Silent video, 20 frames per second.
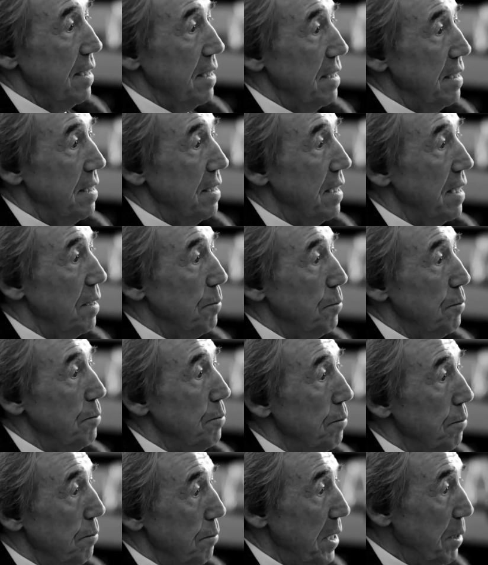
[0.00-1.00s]
And
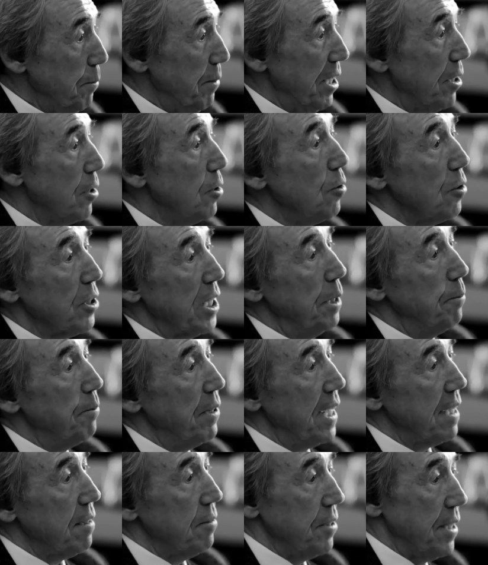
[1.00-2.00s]
me being a goalkeeper,
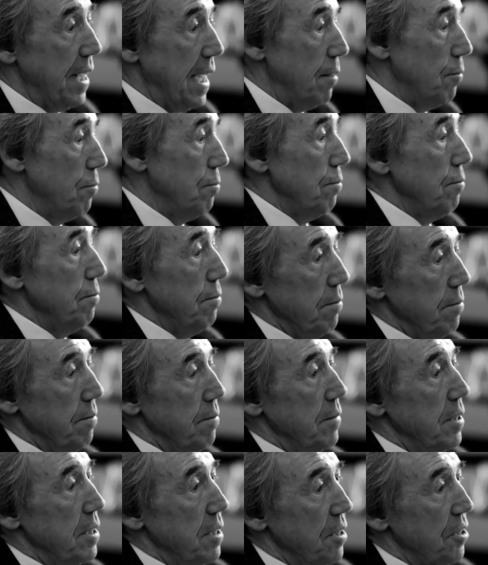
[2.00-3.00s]
I could now
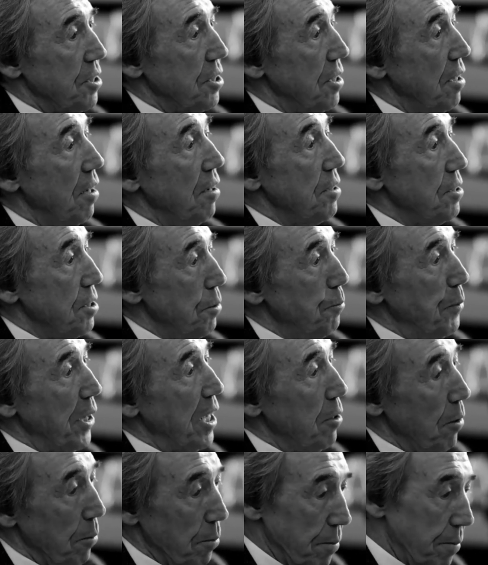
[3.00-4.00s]
start to
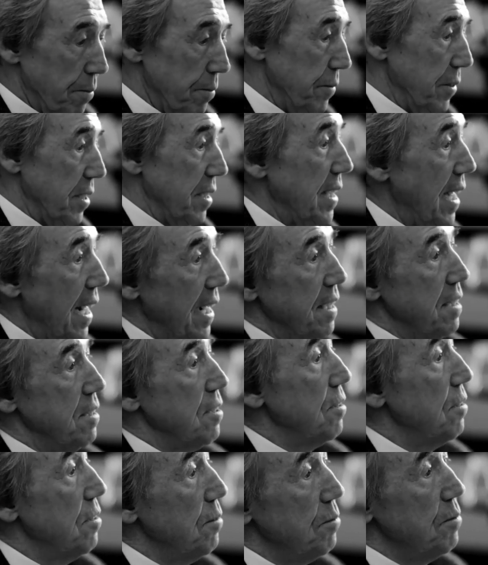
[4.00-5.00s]
pick up the height
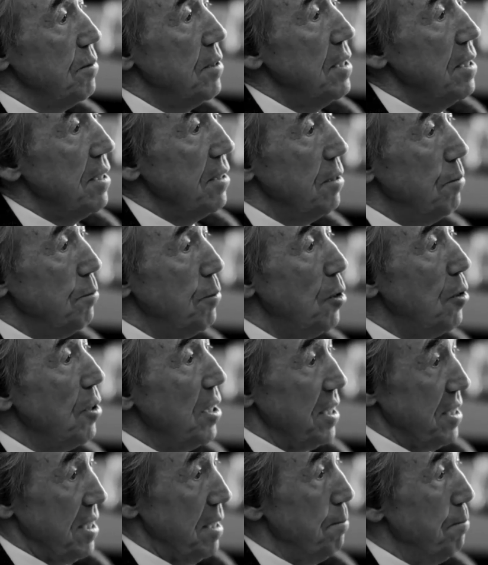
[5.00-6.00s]
of the ball
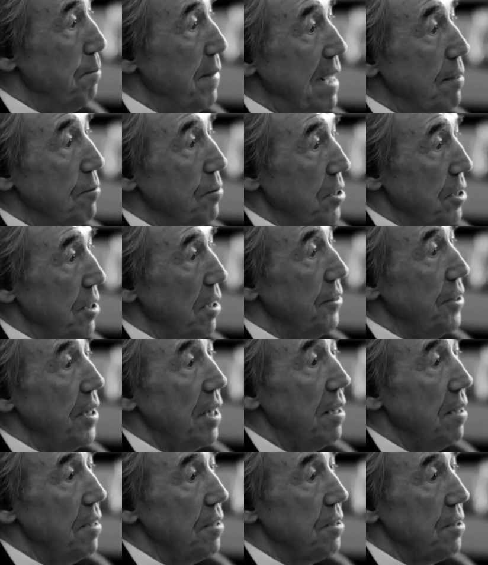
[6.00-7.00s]
as it bounced on the
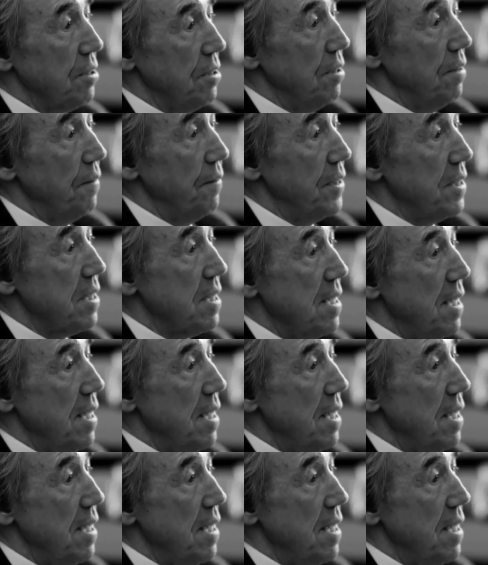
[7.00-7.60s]
hard surface.